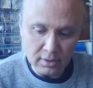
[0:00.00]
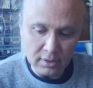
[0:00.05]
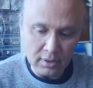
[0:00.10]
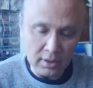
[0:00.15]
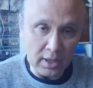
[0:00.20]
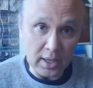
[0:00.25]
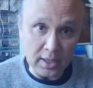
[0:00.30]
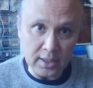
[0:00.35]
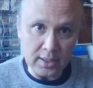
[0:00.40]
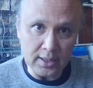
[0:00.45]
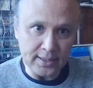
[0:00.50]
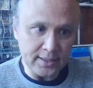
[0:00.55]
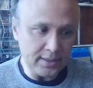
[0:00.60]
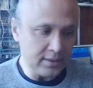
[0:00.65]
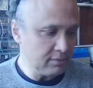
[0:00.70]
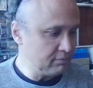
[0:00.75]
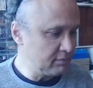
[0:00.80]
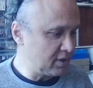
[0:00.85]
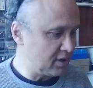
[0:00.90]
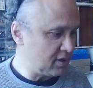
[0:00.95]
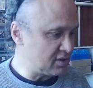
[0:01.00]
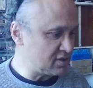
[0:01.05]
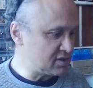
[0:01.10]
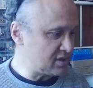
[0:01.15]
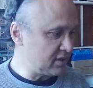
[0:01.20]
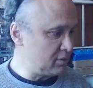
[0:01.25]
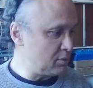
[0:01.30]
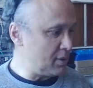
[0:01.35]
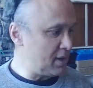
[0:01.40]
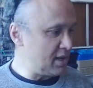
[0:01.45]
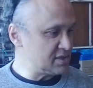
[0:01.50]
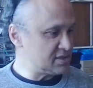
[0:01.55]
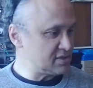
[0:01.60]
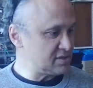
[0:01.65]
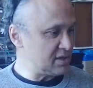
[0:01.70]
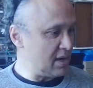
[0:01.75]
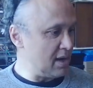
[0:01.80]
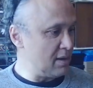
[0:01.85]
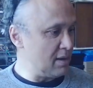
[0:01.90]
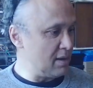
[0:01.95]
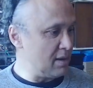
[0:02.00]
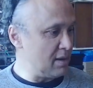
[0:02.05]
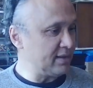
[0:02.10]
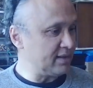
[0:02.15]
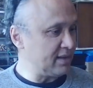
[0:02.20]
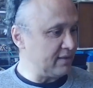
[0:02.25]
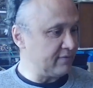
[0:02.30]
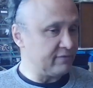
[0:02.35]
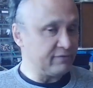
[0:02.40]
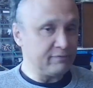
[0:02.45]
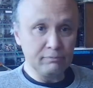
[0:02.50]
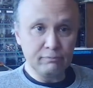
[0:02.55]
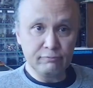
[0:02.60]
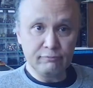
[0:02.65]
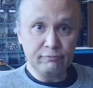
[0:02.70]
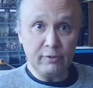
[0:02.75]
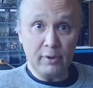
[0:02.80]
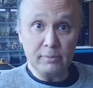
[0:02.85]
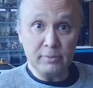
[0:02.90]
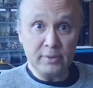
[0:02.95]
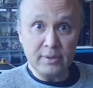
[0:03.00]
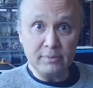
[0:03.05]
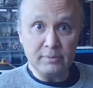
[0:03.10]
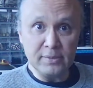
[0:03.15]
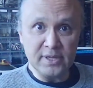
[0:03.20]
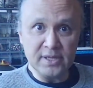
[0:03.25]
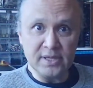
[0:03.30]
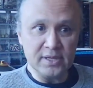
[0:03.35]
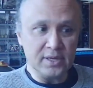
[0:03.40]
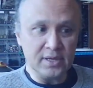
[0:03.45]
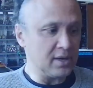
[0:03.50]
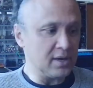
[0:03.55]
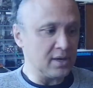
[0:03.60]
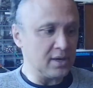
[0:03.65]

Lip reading: luckily, because otherwise I might have probably be